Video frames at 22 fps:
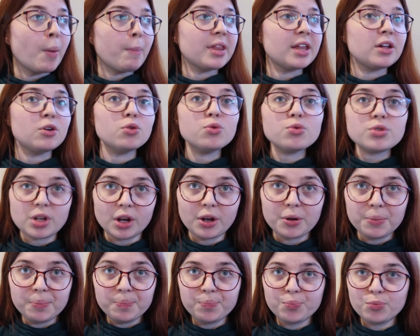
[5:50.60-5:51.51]
But then
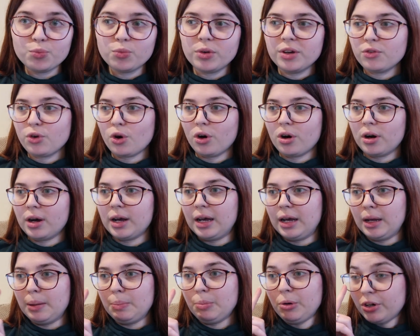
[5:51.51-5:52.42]
also, we've
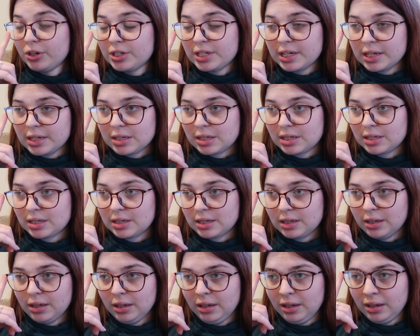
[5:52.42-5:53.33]
got Boris's